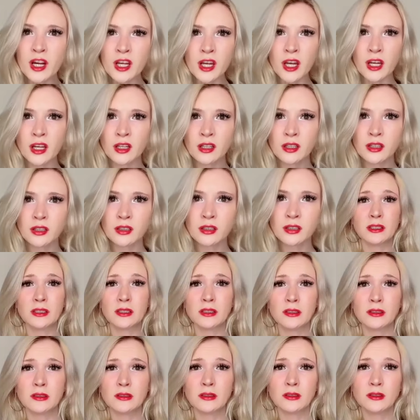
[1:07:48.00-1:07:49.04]
You're going to get-
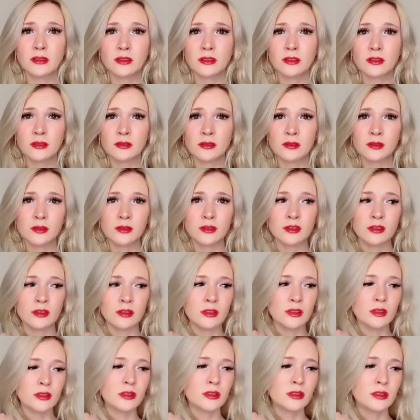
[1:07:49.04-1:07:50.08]
Brianna, what are you doing here?
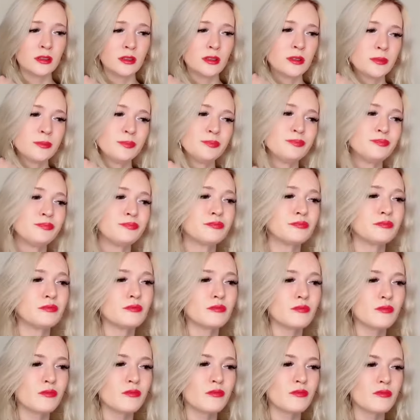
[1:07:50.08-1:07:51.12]
Get out of here now!
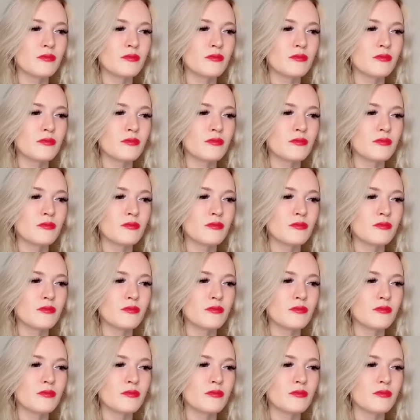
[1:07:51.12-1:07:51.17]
